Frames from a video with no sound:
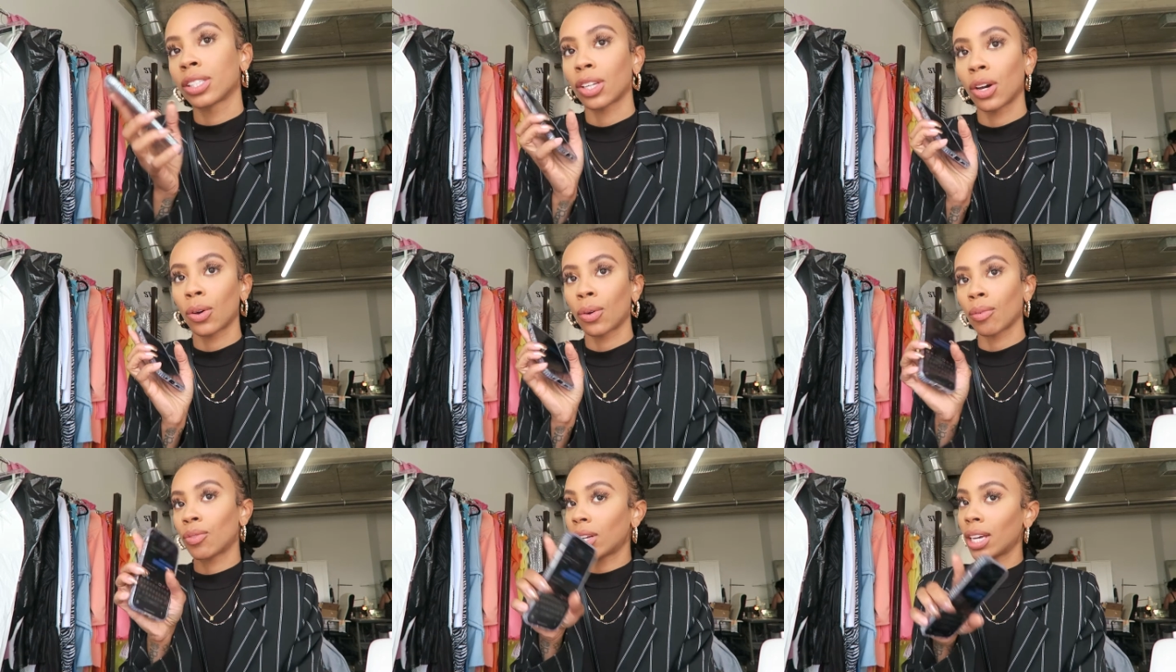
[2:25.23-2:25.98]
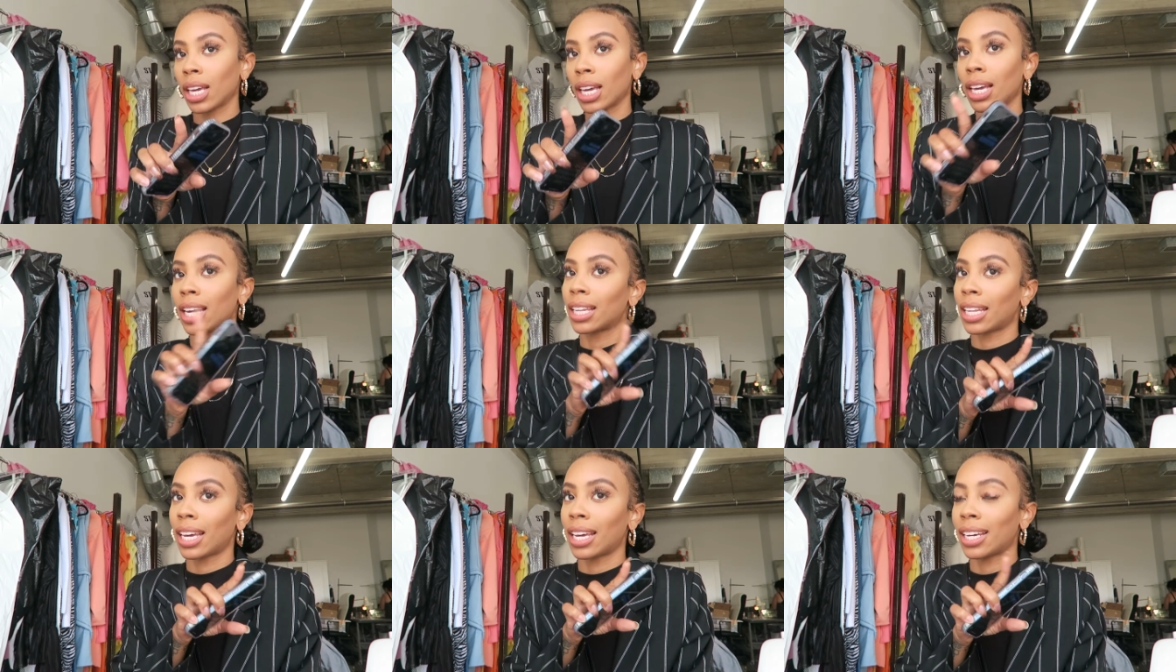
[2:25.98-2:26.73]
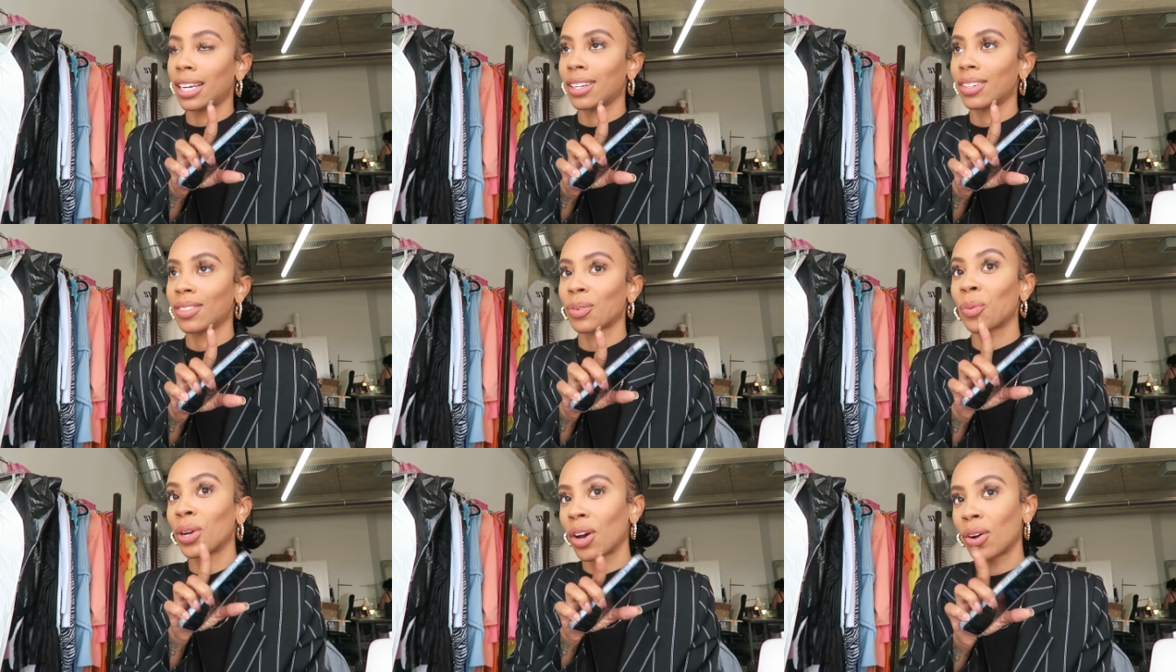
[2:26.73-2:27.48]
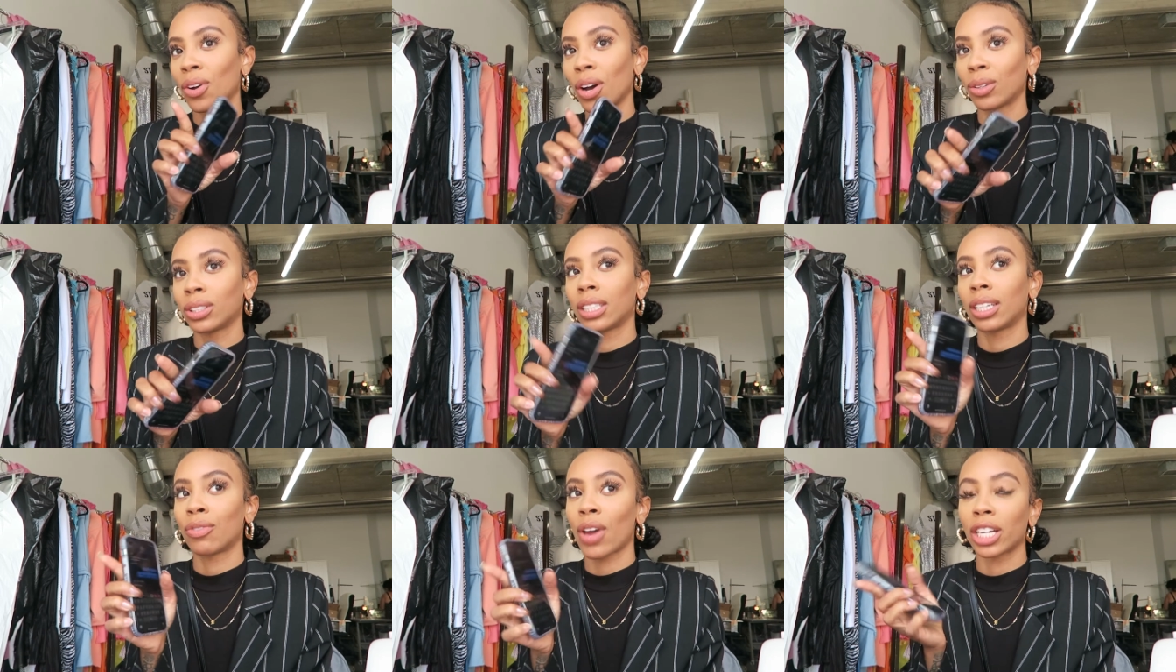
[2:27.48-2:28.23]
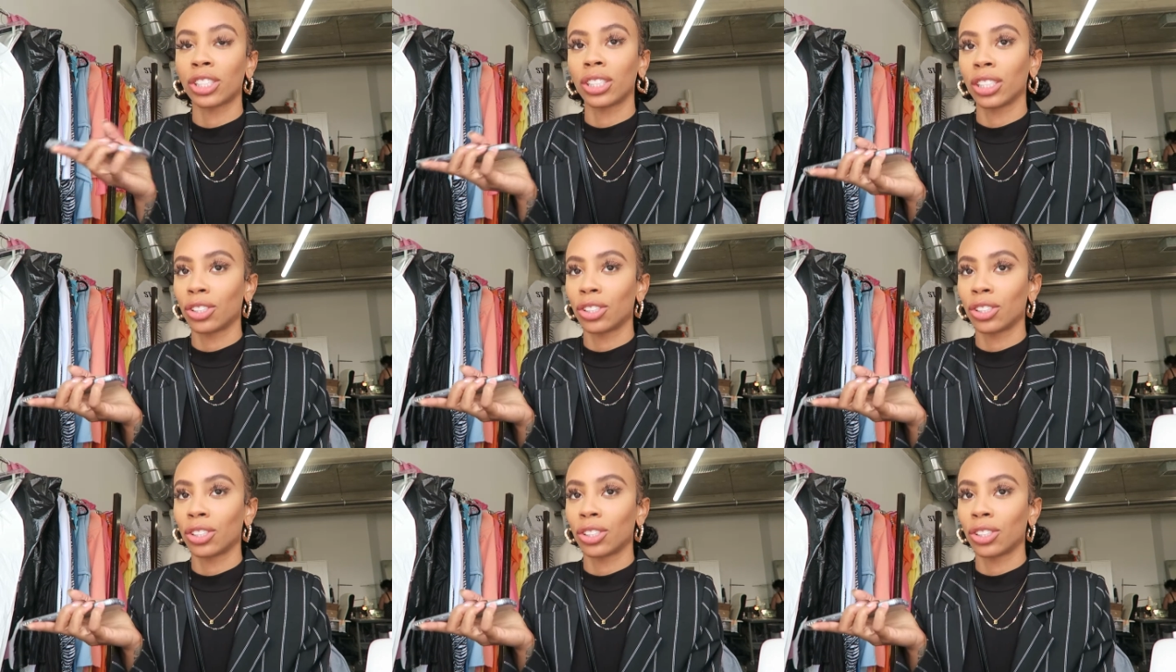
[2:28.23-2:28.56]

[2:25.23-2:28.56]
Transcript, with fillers: so I'm gonna eat and then we gonna go to the fashion